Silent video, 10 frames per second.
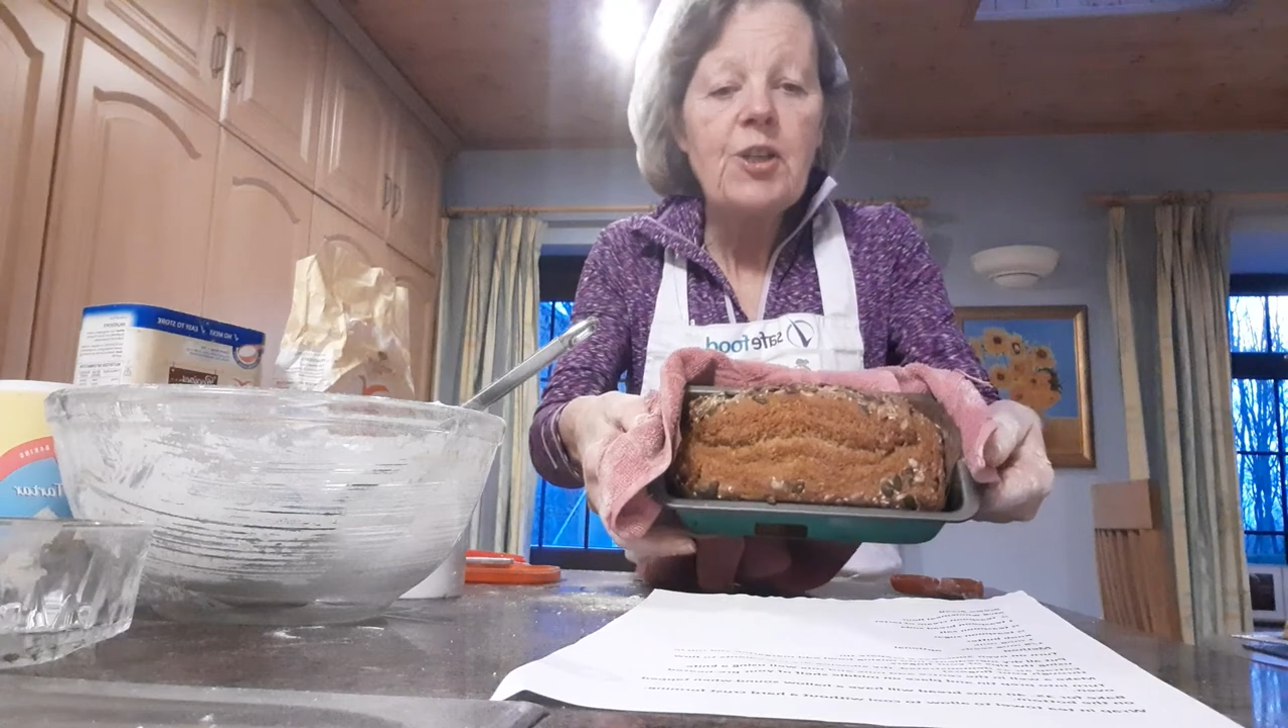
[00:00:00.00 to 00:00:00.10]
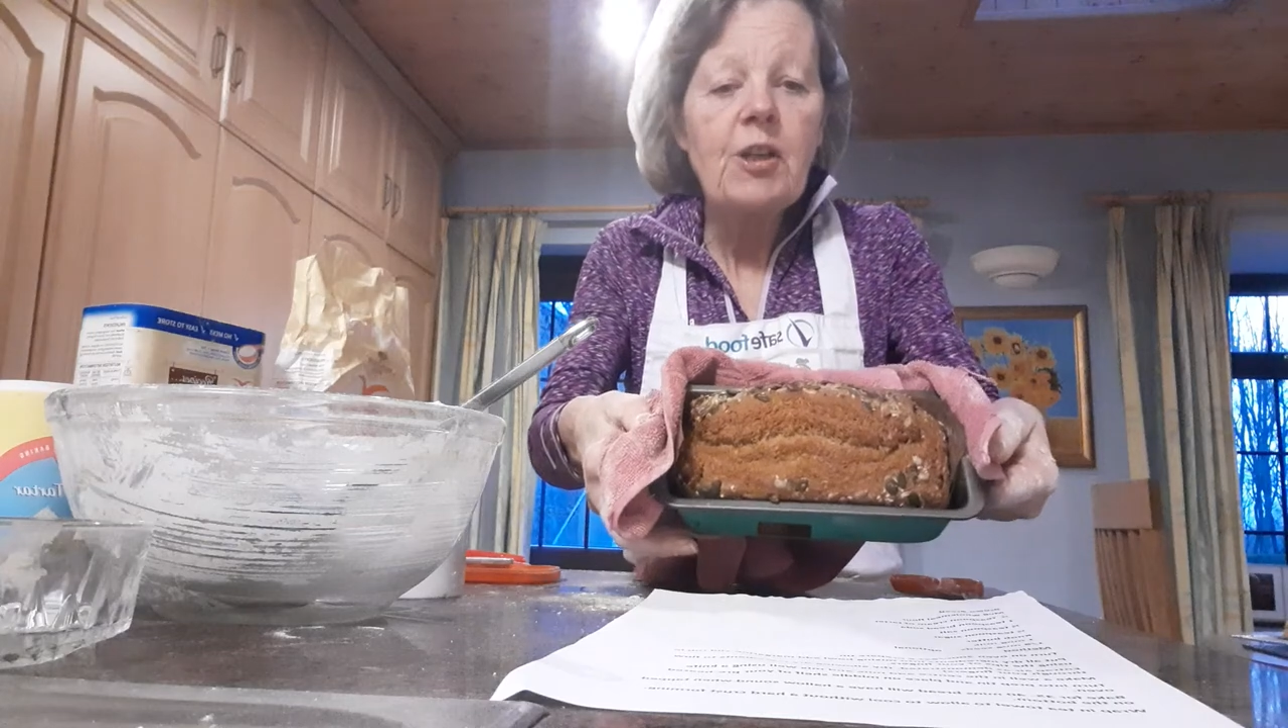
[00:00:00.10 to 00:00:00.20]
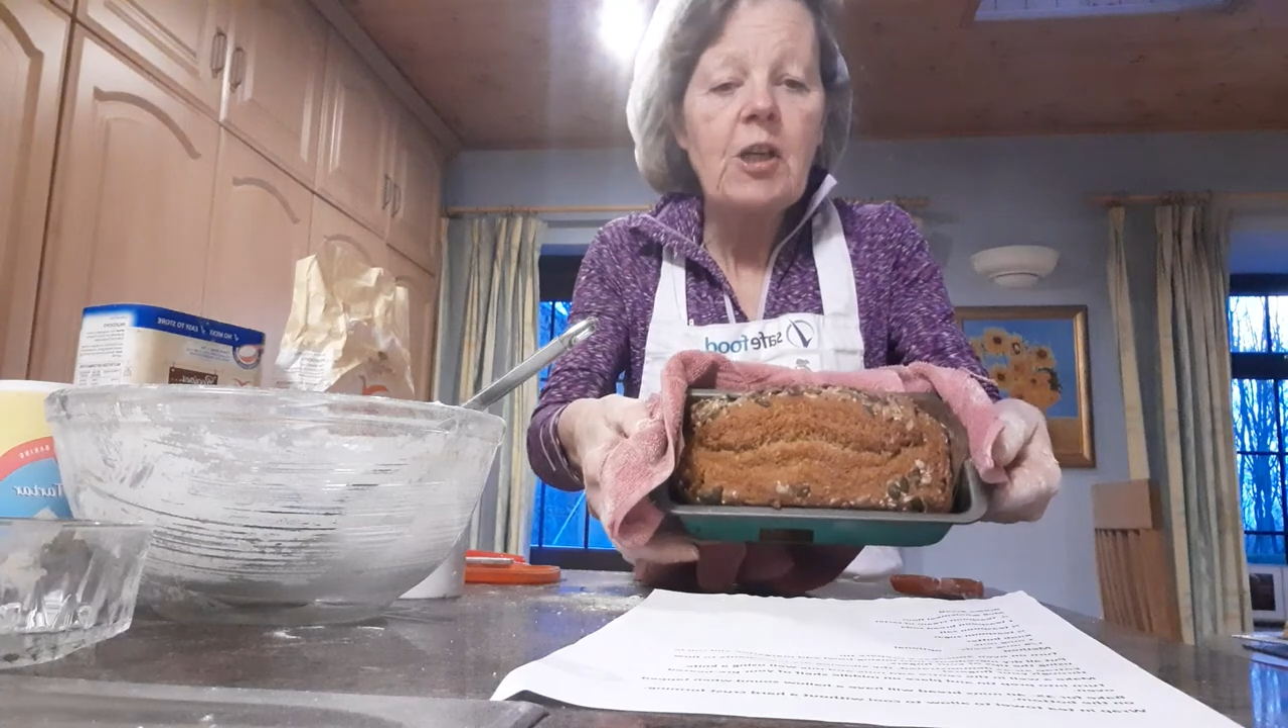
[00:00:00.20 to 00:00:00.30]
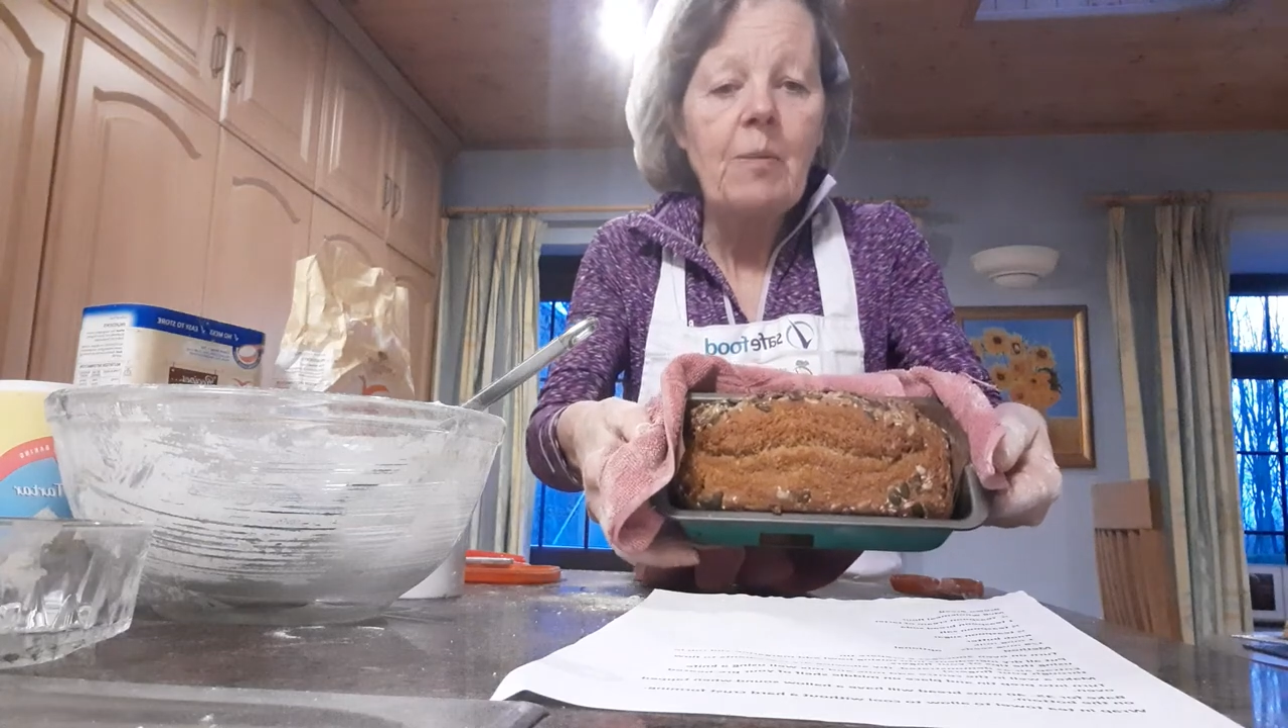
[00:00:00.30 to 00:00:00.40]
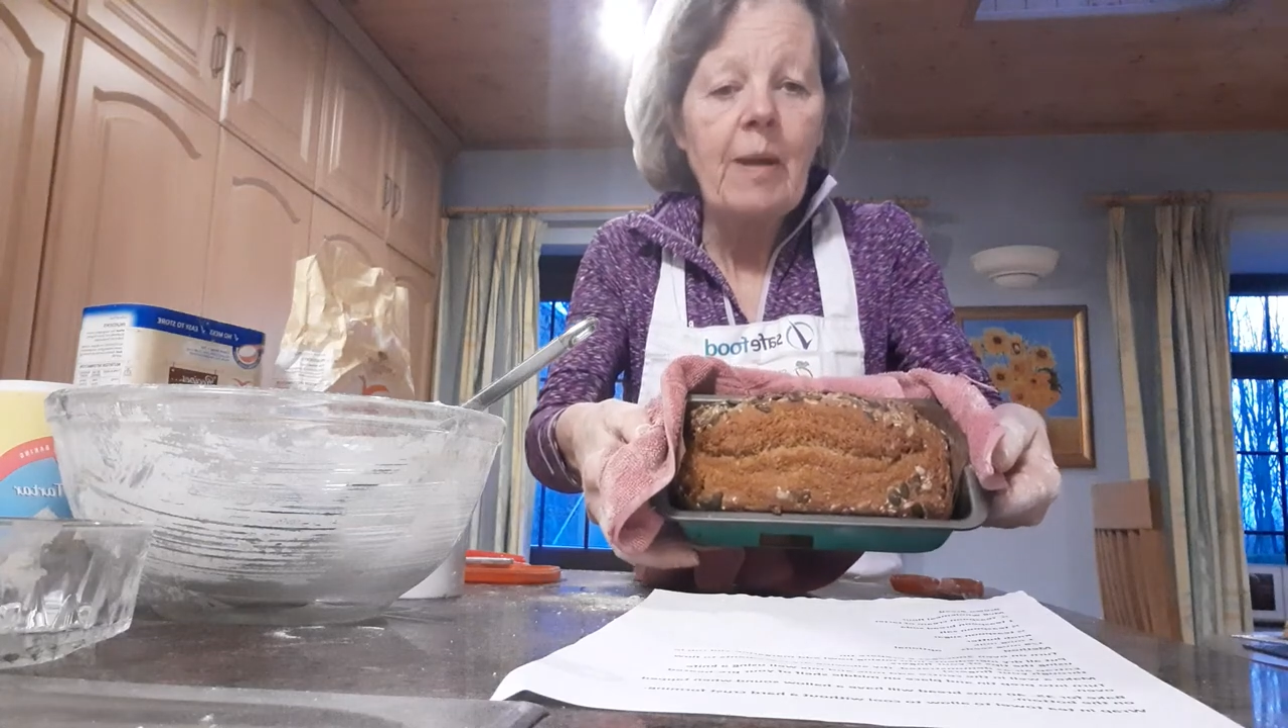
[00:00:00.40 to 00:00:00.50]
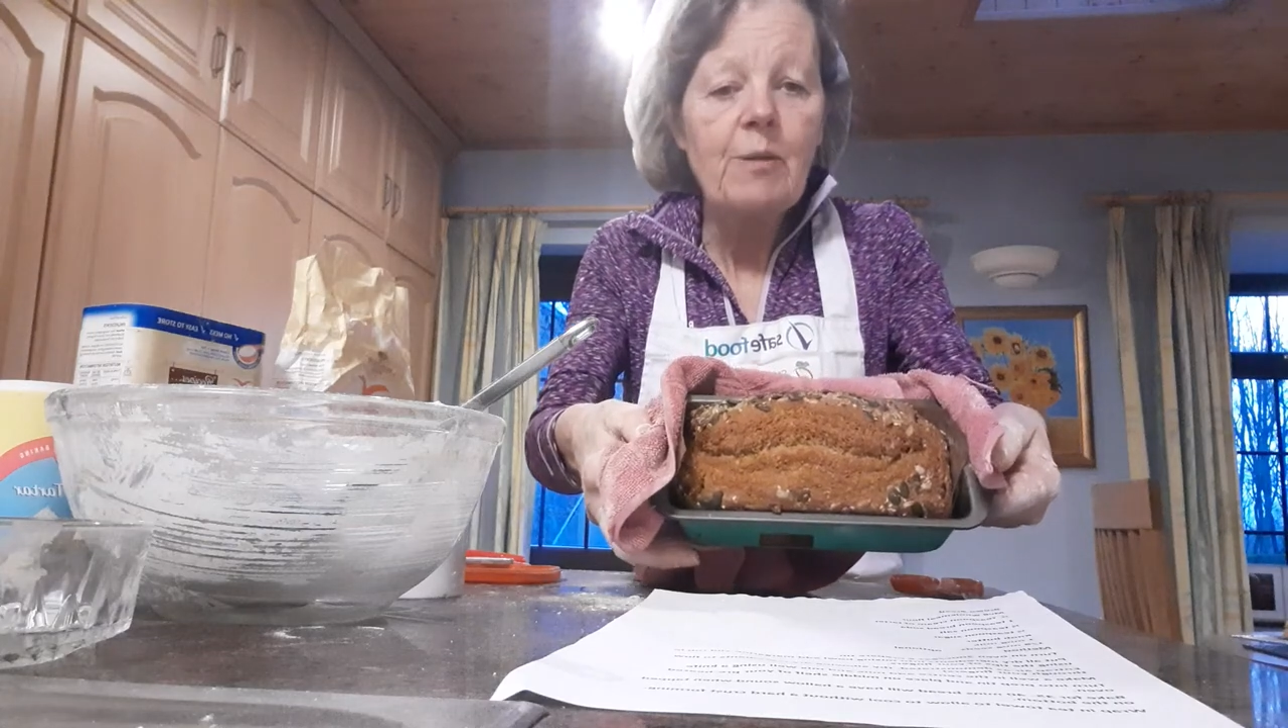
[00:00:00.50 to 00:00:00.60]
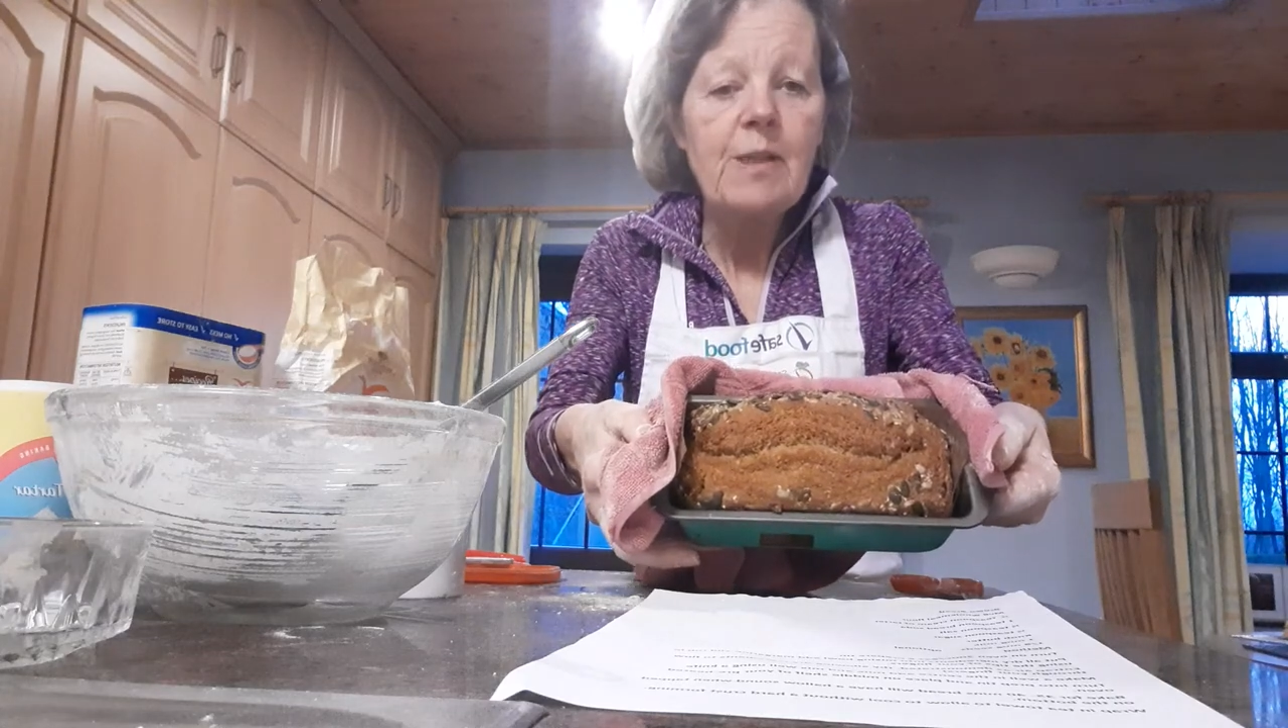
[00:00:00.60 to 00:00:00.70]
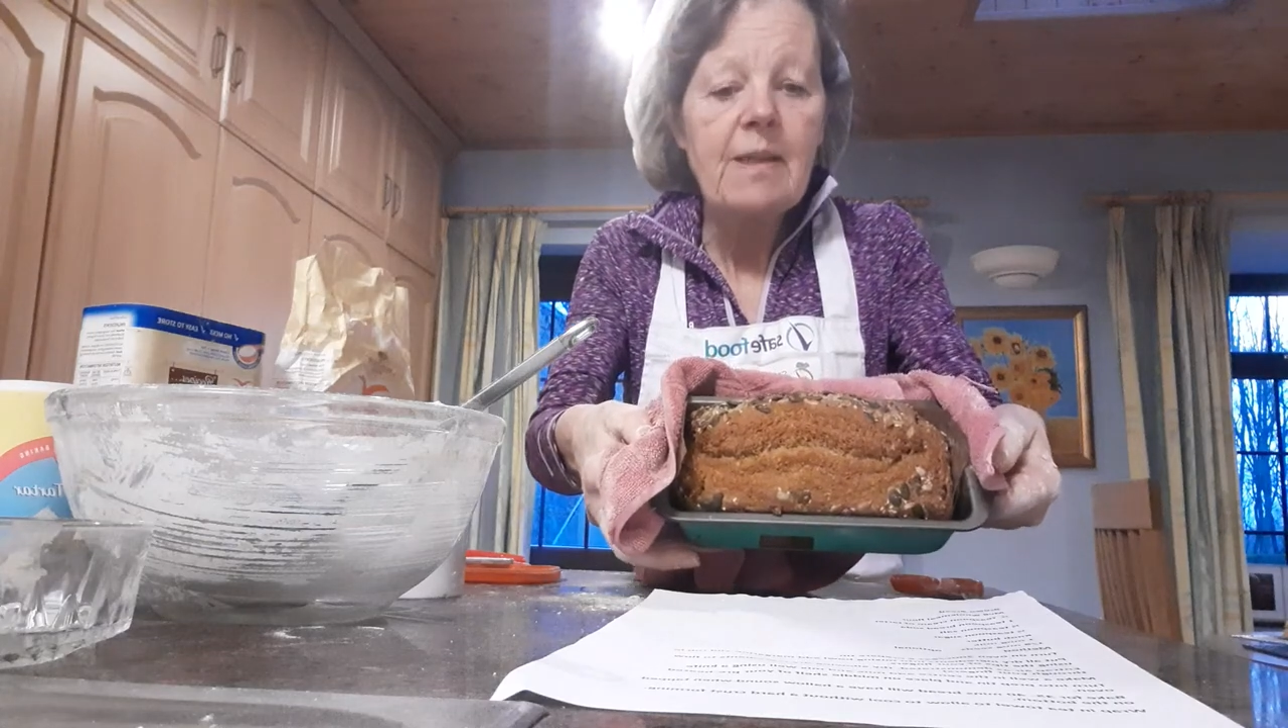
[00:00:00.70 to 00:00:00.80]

should come out